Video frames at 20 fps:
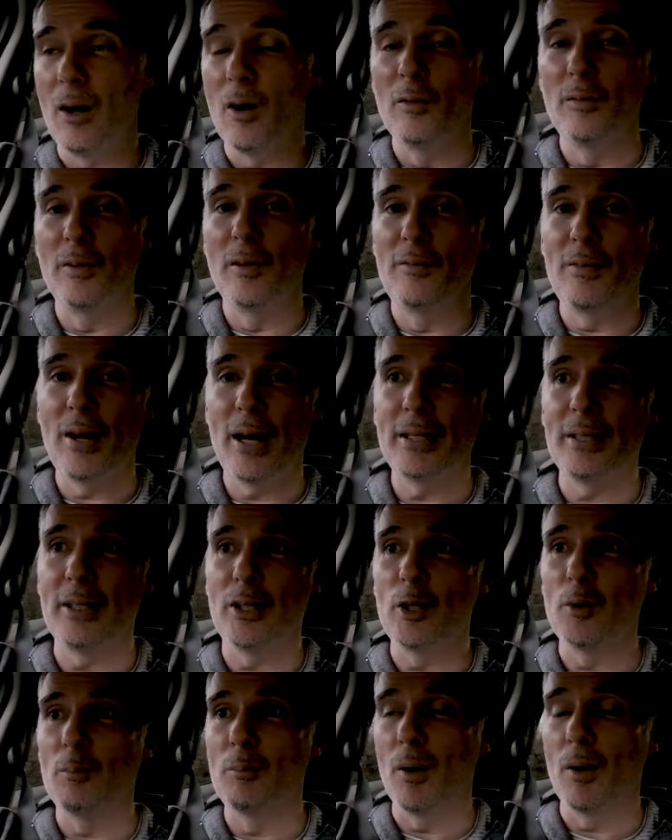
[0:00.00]
over a
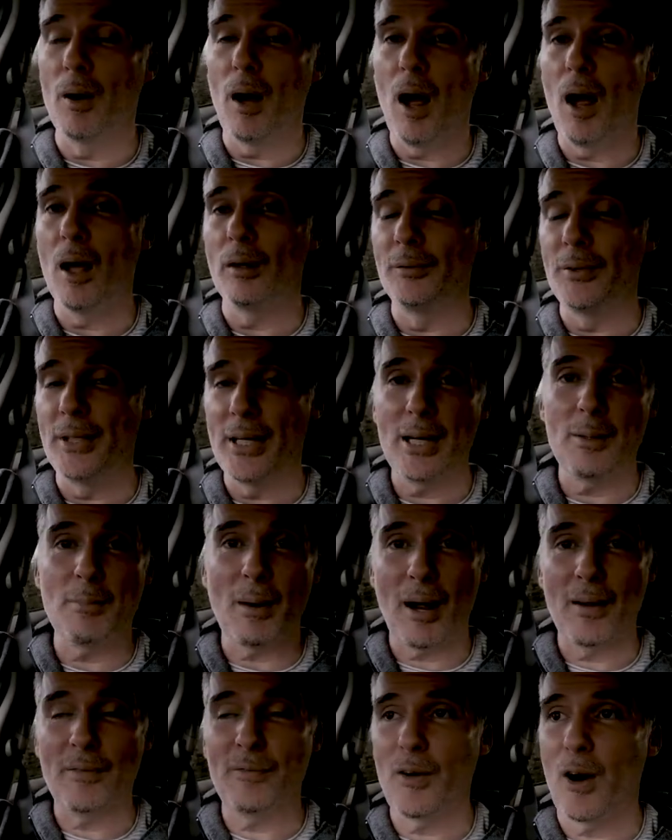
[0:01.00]
venue, but a
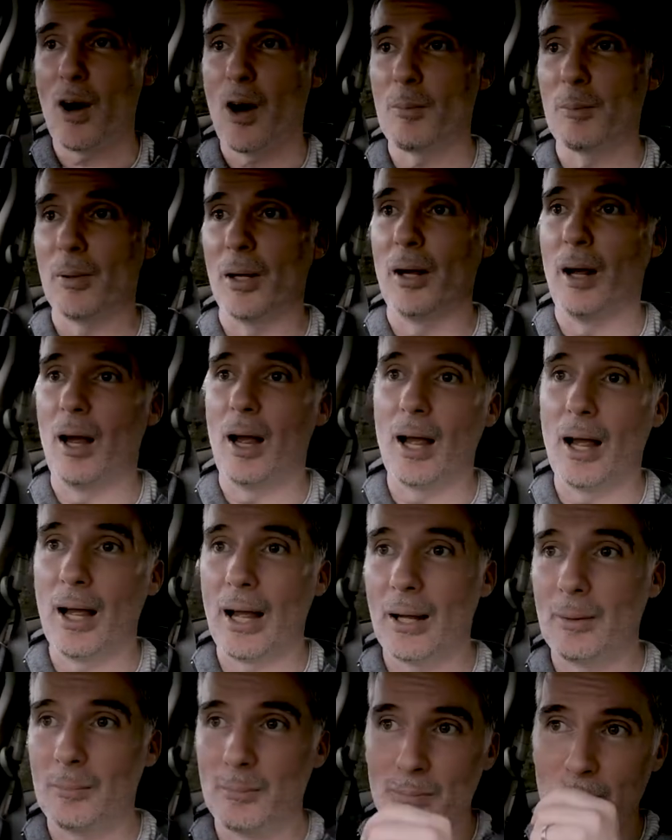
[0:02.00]
nearby farmer
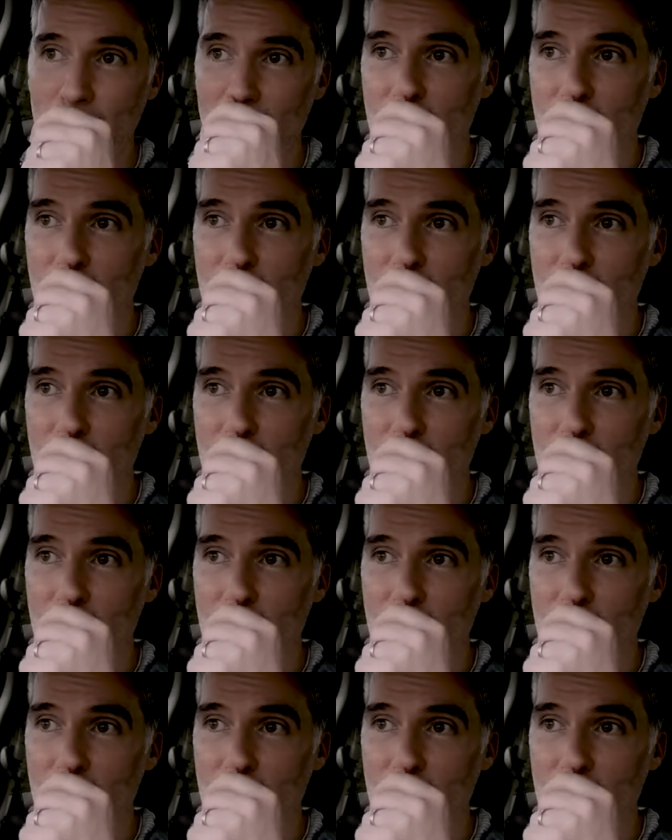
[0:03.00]
um,